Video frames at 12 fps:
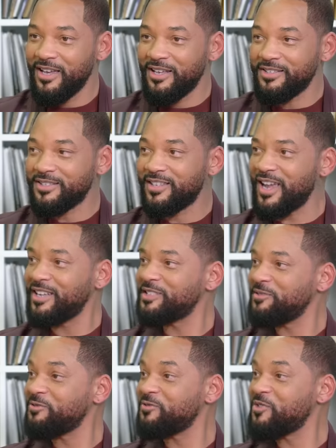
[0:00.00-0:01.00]
and stands
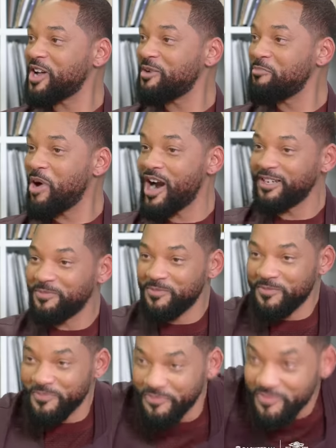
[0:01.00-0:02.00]
in front of
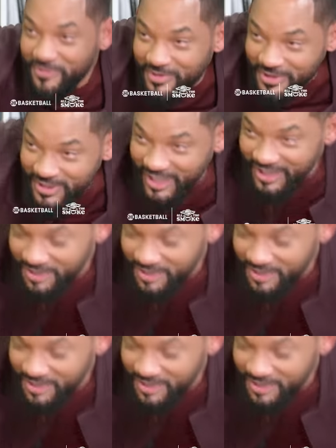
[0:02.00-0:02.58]
Martin, and